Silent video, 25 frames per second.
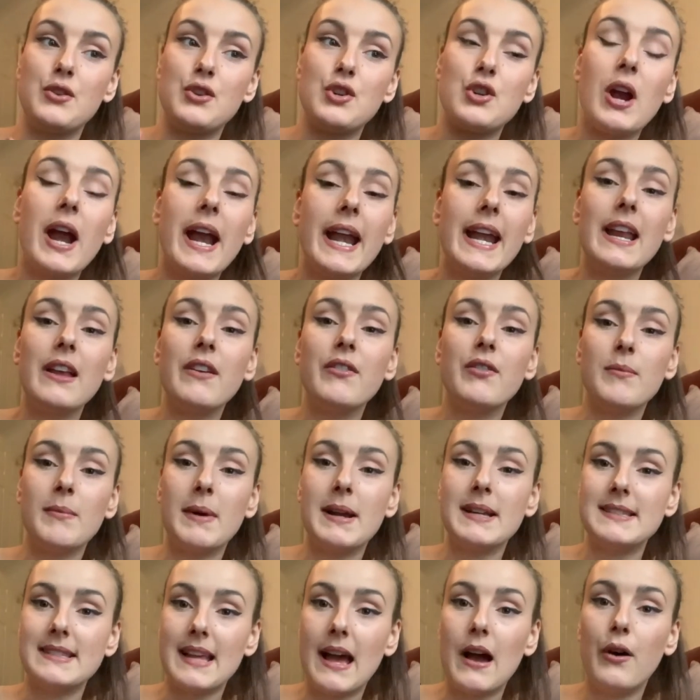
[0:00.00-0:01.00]
training for
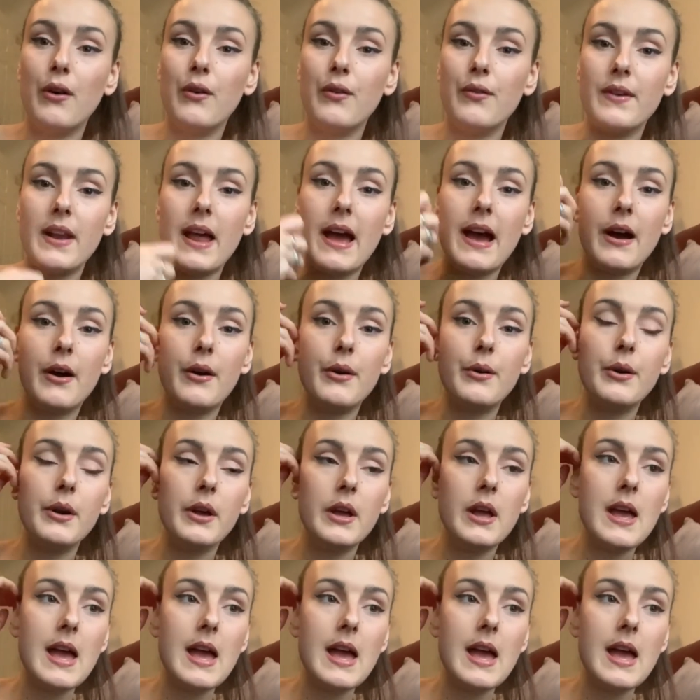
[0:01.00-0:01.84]
myself now